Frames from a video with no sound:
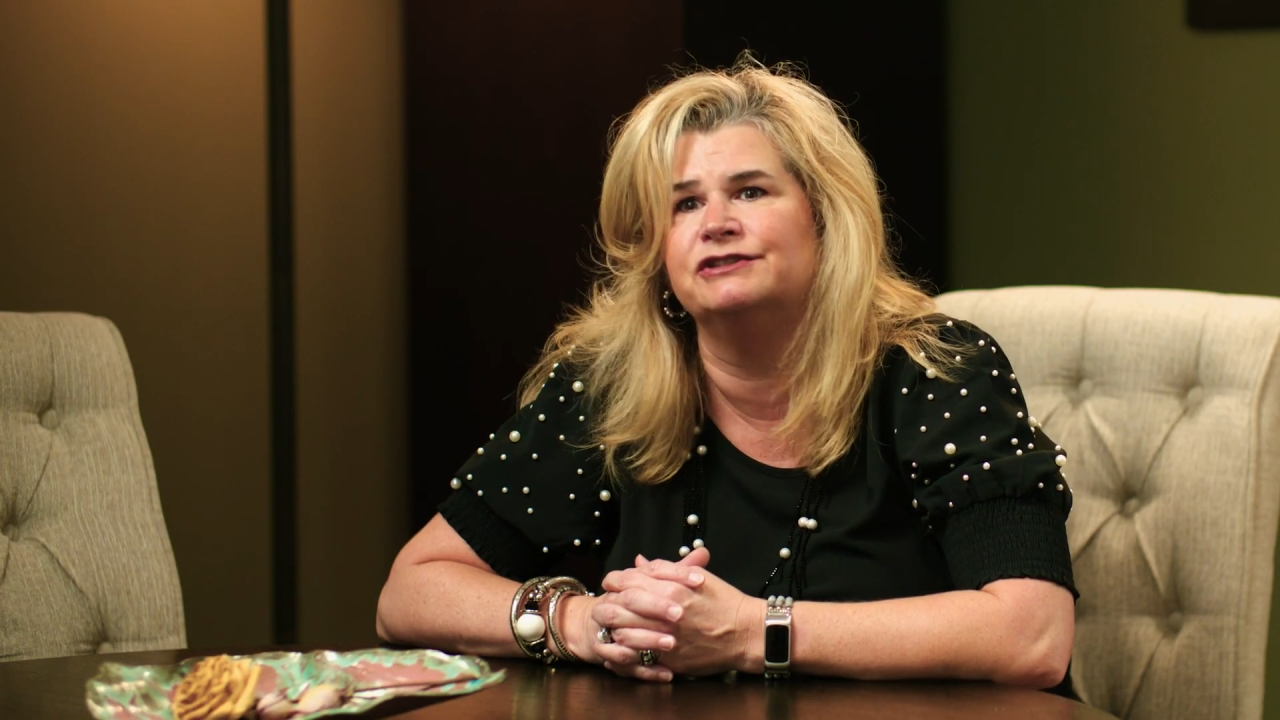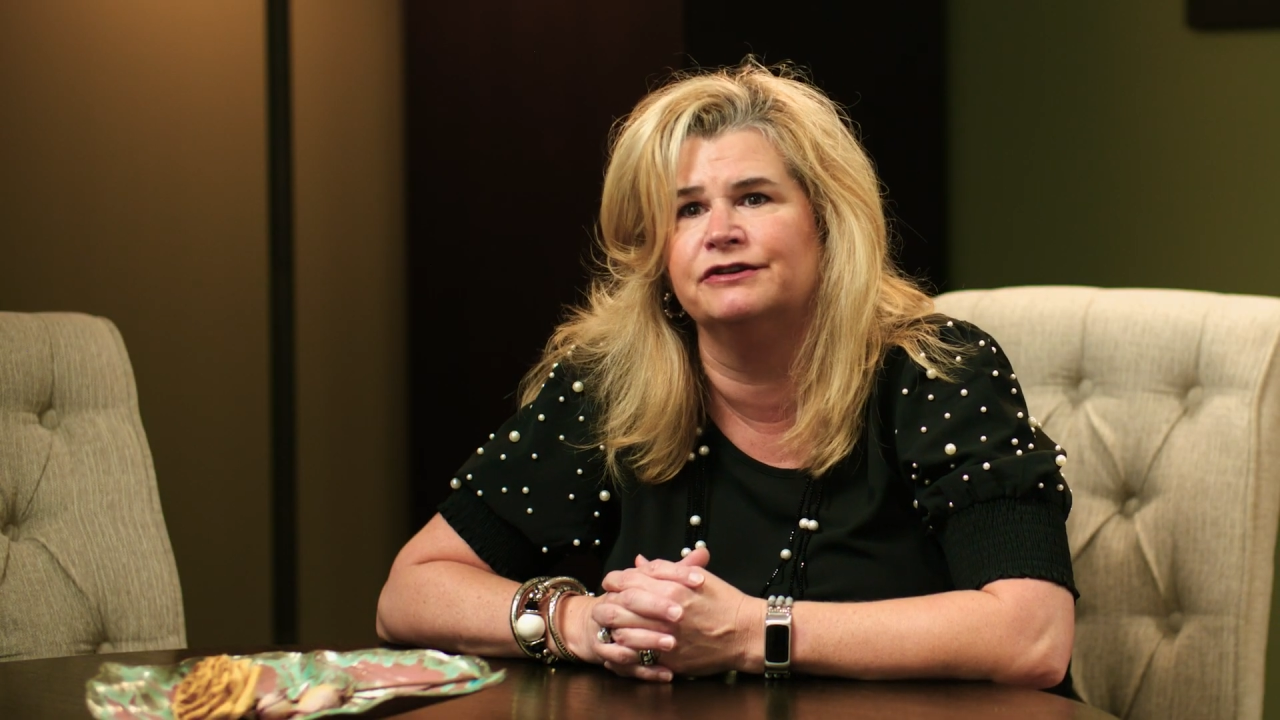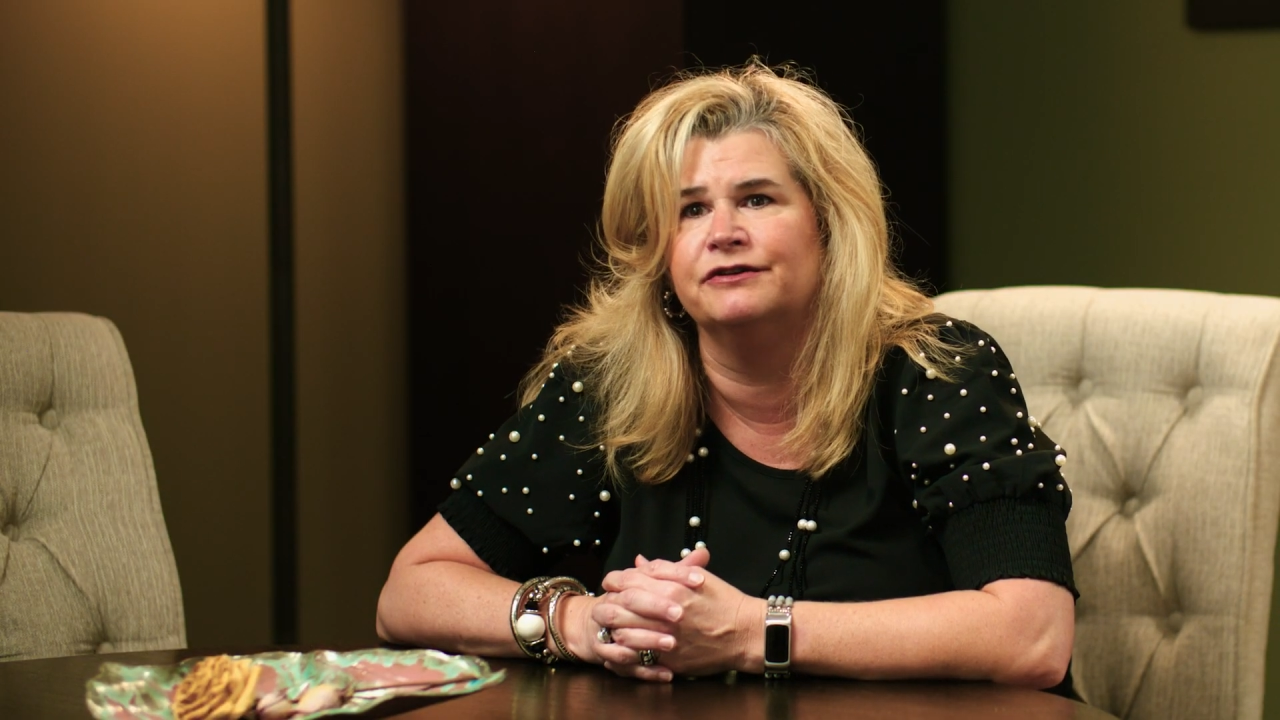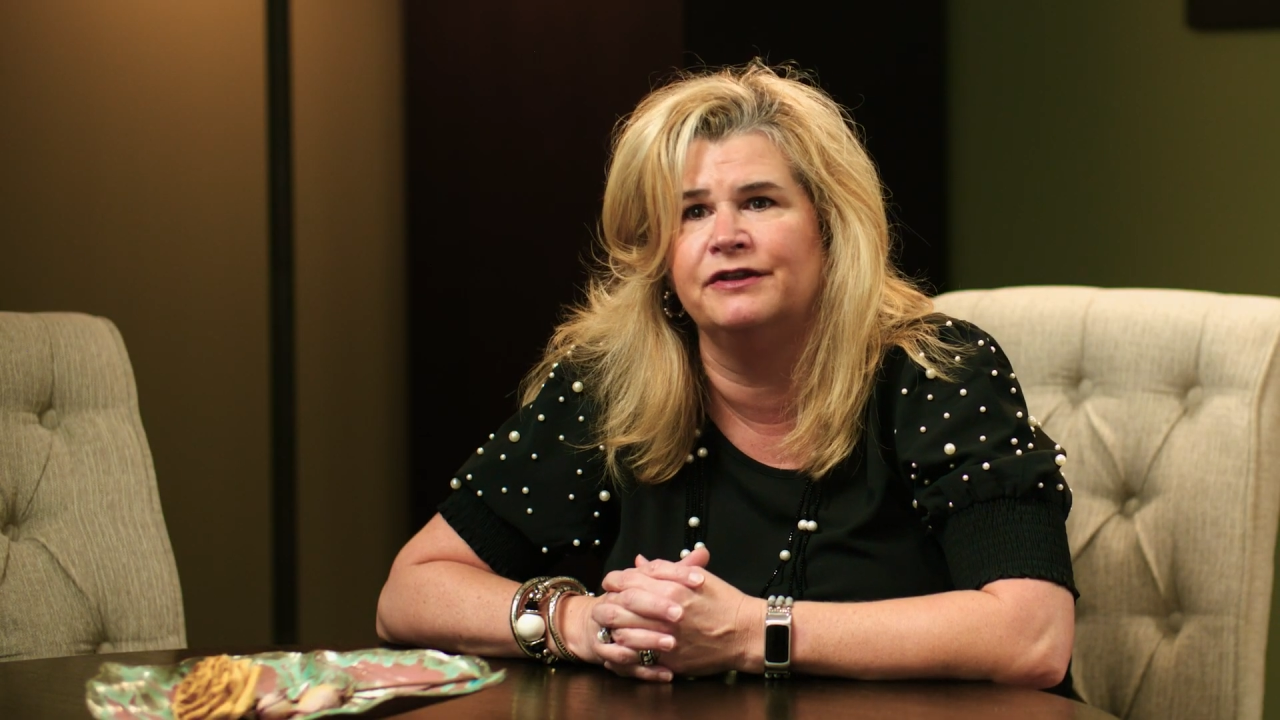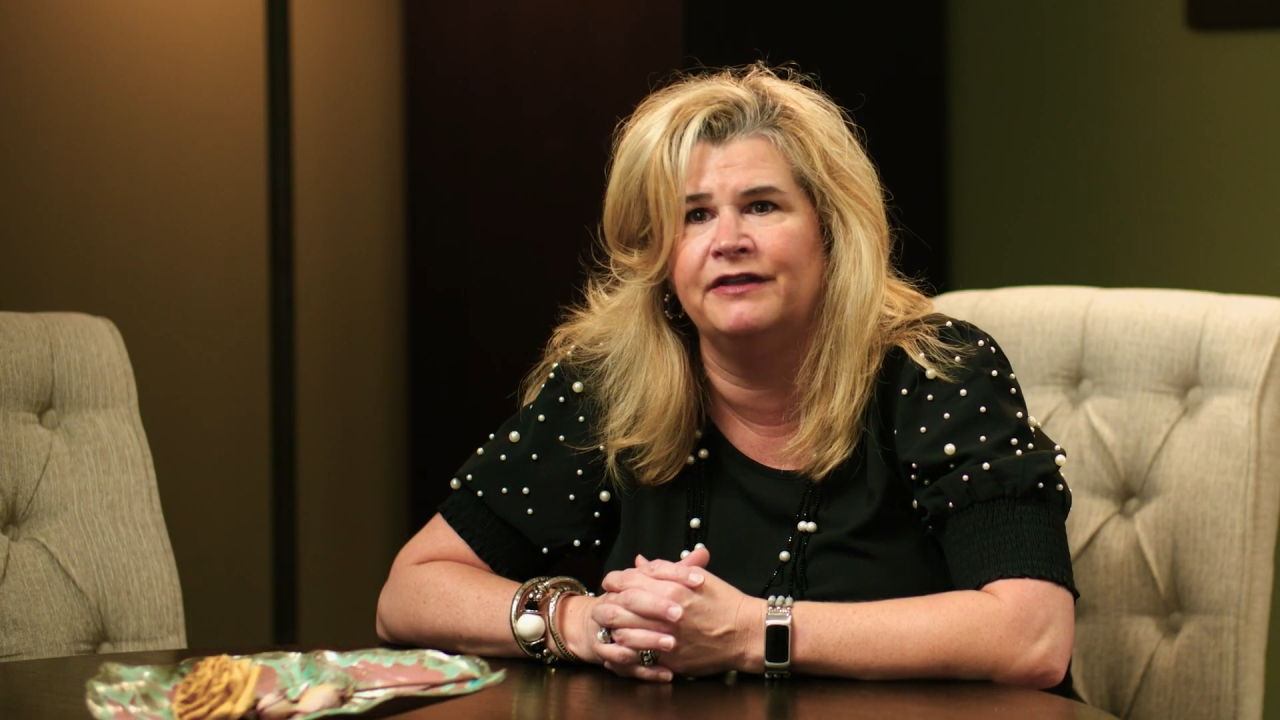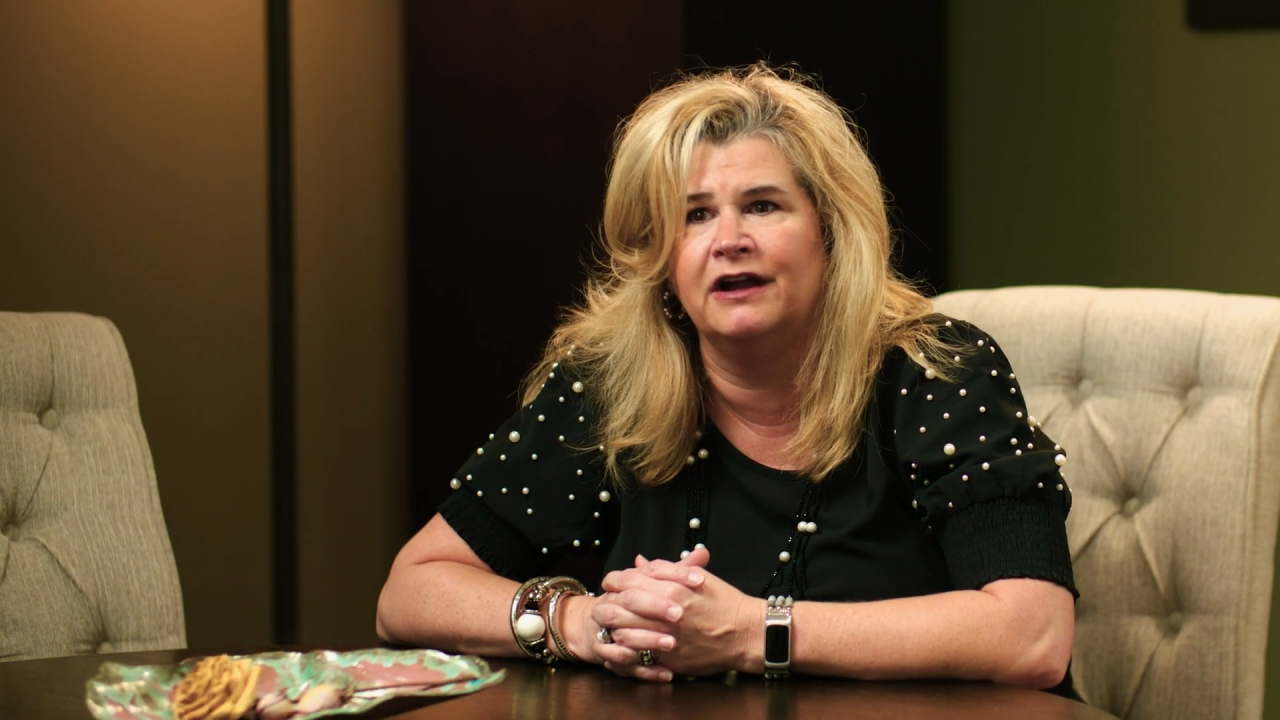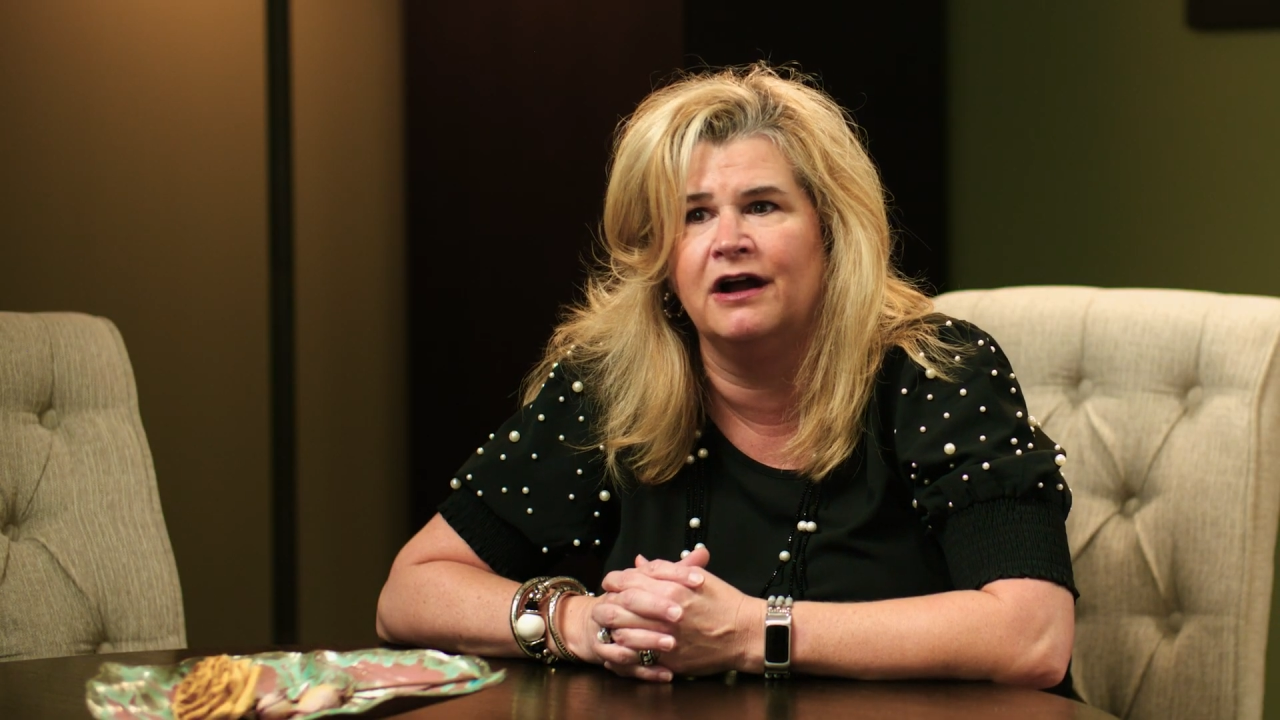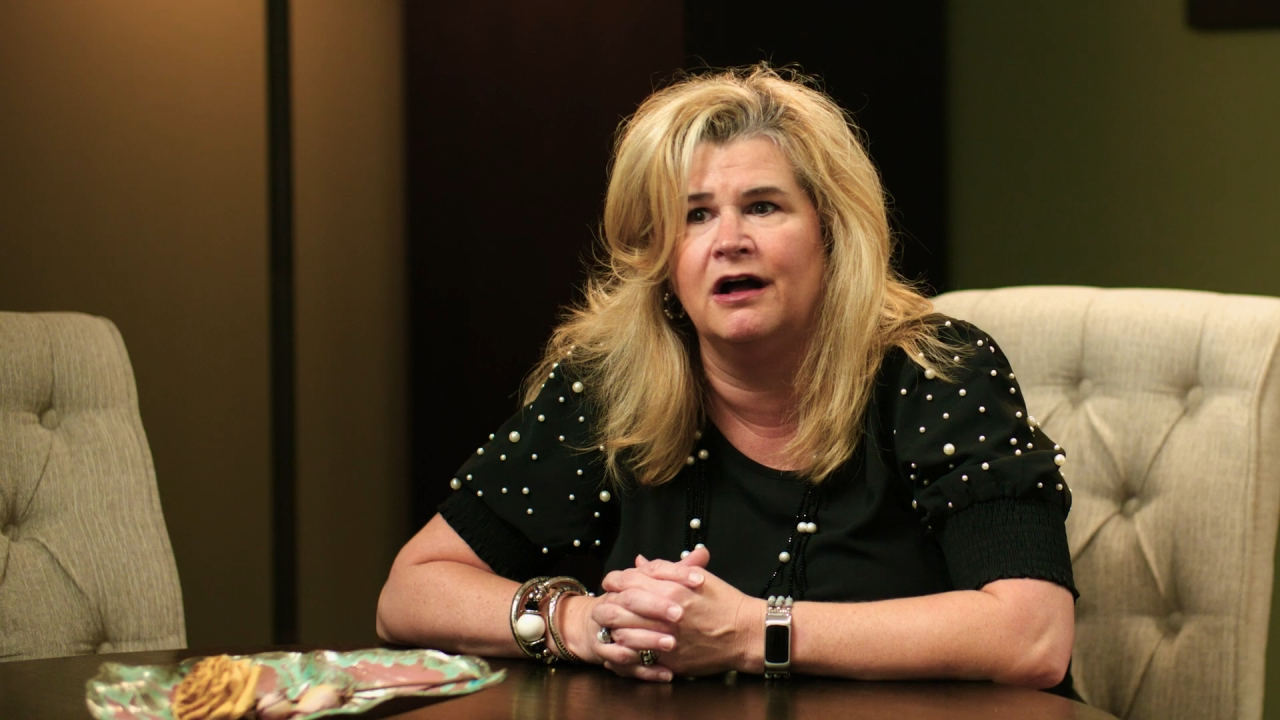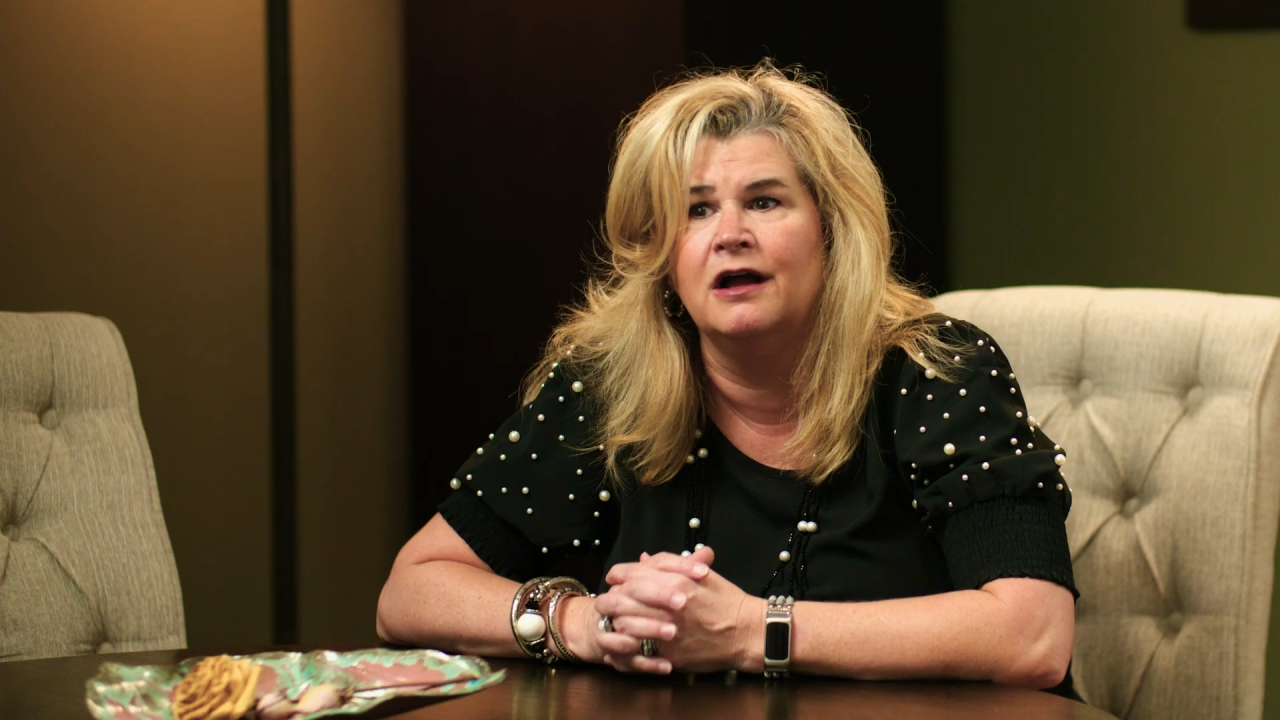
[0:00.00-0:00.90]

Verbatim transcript: sure that that,